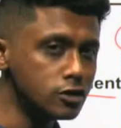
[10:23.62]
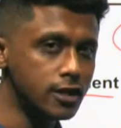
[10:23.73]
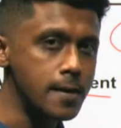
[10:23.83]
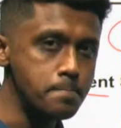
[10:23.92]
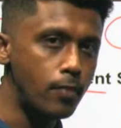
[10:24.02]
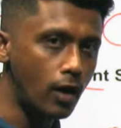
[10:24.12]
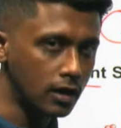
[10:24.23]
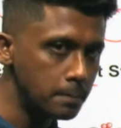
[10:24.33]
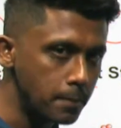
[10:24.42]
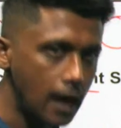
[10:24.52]

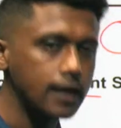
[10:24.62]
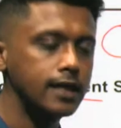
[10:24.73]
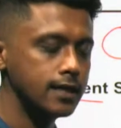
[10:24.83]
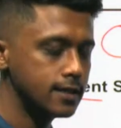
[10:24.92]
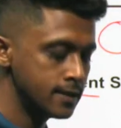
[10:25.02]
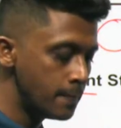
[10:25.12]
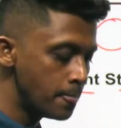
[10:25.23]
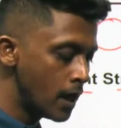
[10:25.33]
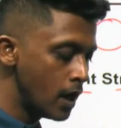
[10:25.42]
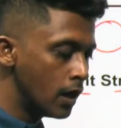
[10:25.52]
important part is
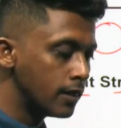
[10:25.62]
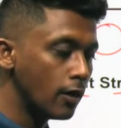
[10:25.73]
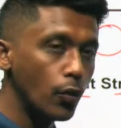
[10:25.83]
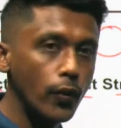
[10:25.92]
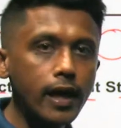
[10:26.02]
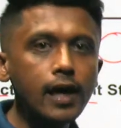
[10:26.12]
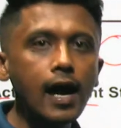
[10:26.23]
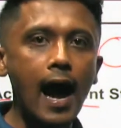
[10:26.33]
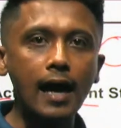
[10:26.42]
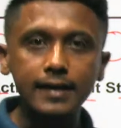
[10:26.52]
the way
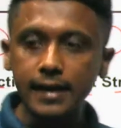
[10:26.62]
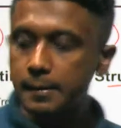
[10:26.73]
actin